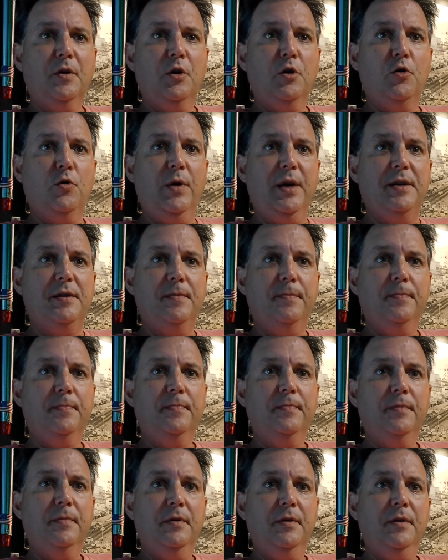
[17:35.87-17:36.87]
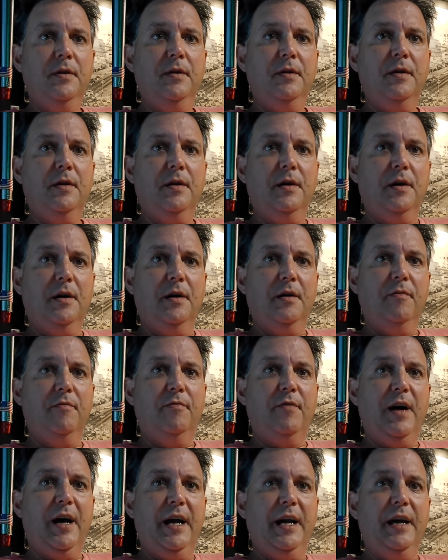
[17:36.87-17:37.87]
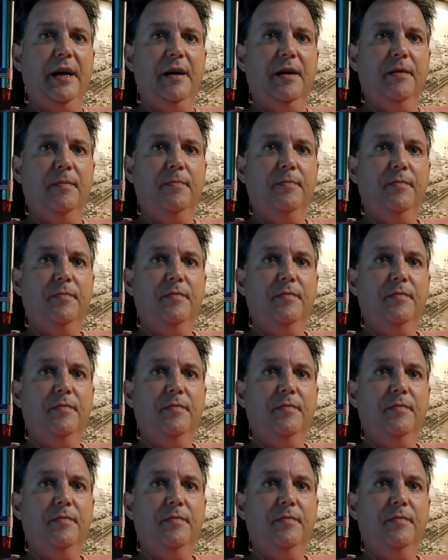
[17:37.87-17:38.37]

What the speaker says: Crete via